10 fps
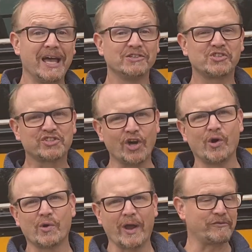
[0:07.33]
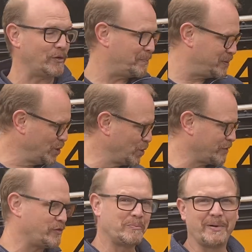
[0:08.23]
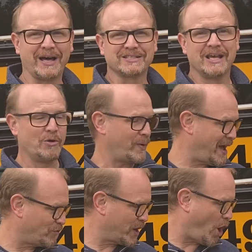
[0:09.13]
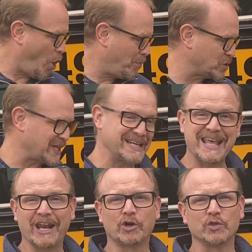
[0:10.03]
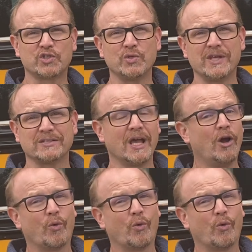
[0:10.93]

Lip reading: So grateful. Beautiful bus. We have one almost identical to this.